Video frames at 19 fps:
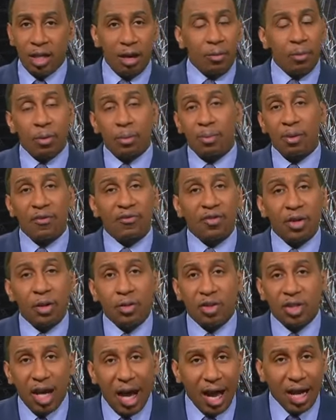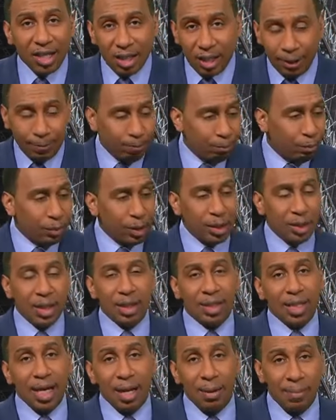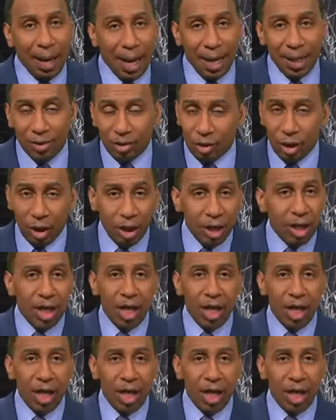It would be Phil Jackson, the Zen Master.